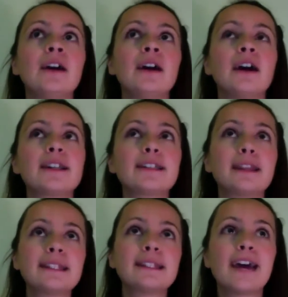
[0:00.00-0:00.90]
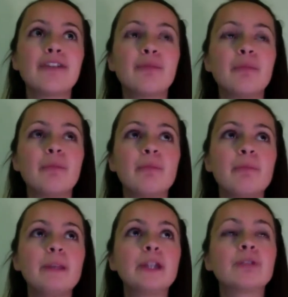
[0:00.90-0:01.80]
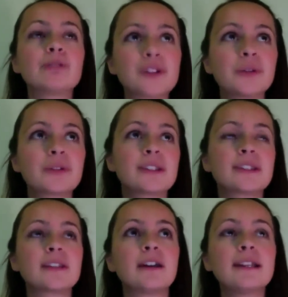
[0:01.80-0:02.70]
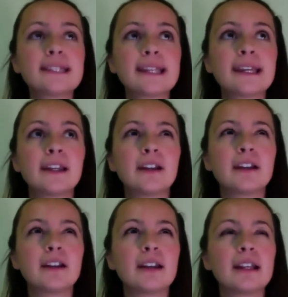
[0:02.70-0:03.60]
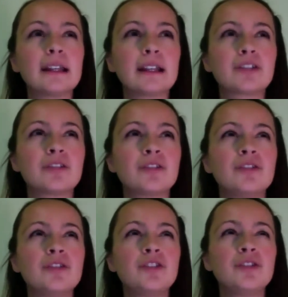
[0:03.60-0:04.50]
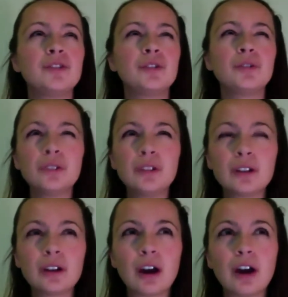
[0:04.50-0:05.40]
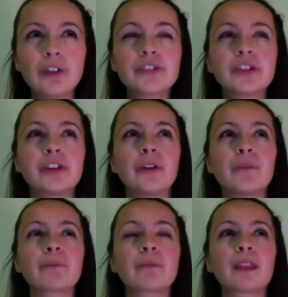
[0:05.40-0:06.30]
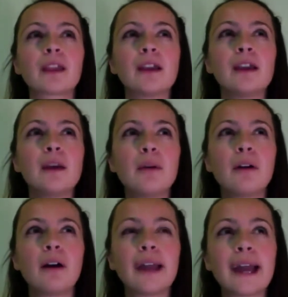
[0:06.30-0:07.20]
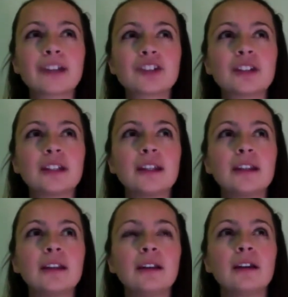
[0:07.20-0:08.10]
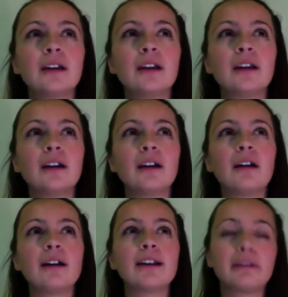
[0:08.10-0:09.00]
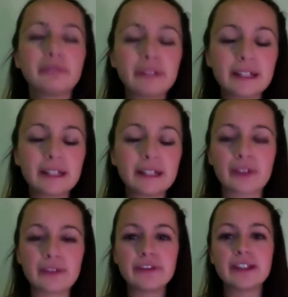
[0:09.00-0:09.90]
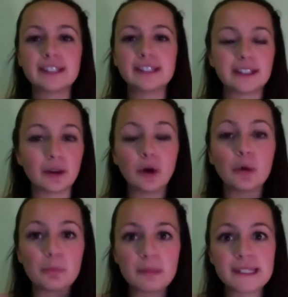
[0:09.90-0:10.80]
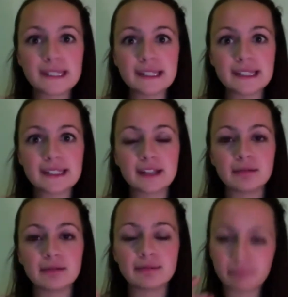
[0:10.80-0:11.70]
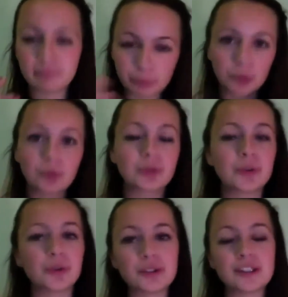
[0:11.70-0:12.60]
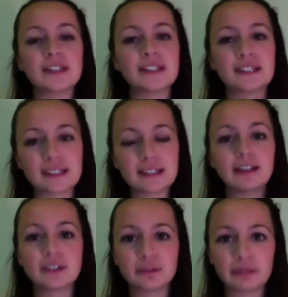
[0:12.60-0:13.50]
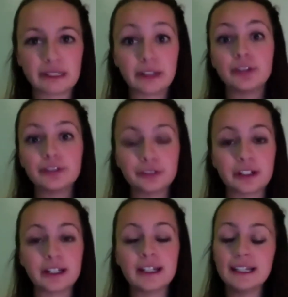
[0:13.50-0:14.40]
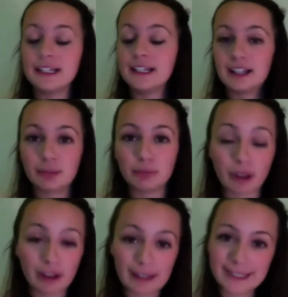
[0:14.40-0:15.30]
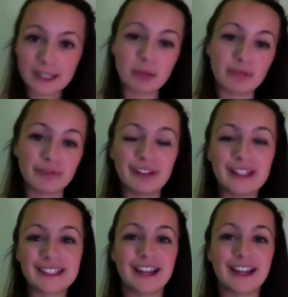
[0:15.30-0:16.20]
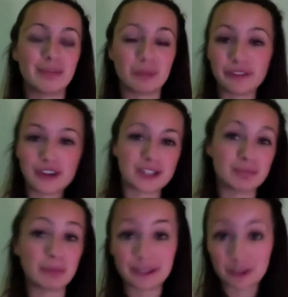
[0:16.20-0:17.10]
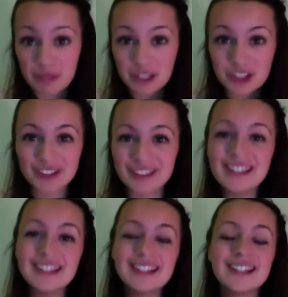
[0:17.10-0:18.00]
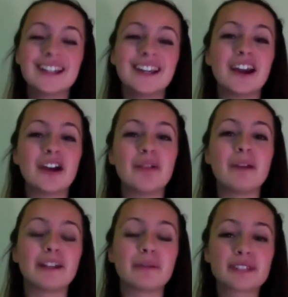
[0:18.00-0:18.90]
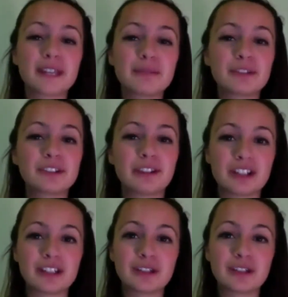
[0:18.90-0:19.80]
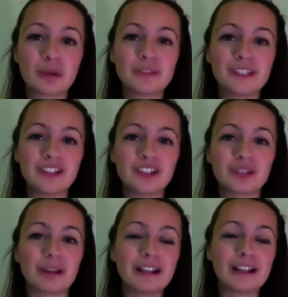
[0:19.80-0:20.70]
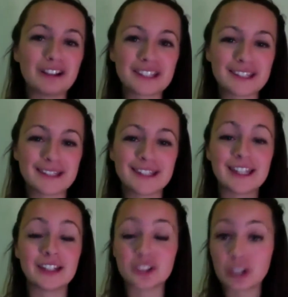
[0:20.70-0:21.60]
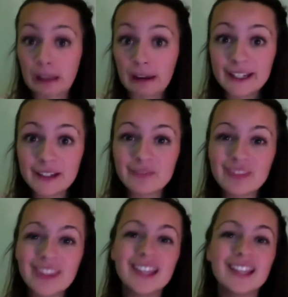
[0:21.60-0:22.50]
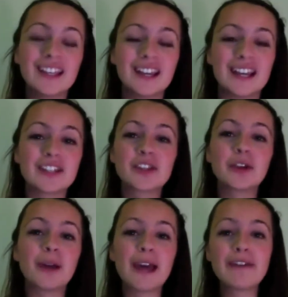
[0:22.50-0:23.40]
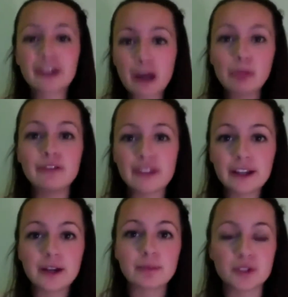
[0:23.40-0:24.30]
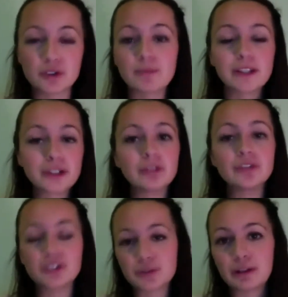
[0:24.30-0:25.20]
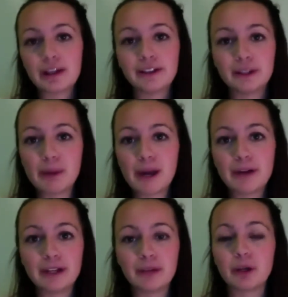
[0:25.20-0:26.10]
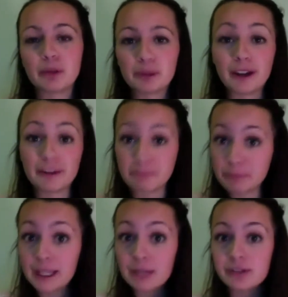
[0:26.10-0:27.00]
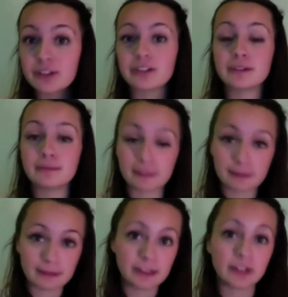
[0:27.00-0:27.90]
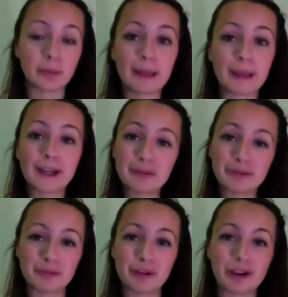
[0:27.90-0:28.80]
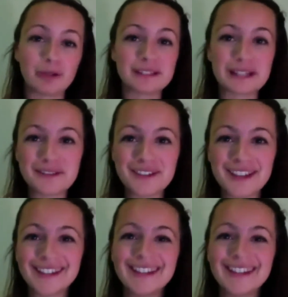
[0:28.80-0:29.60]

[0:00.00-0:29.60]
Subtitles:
started to have big results, I'd say in like June, after I really sort of invested in the whole business and bought all the courses and decided to really go for it. And less than a month later, I had my first big commission, and I was able to actually stop teaching my classes in July. And so I have a couple of income streams. I don't just rely on the Empower Network, but I've been able to, pack up from where I was living,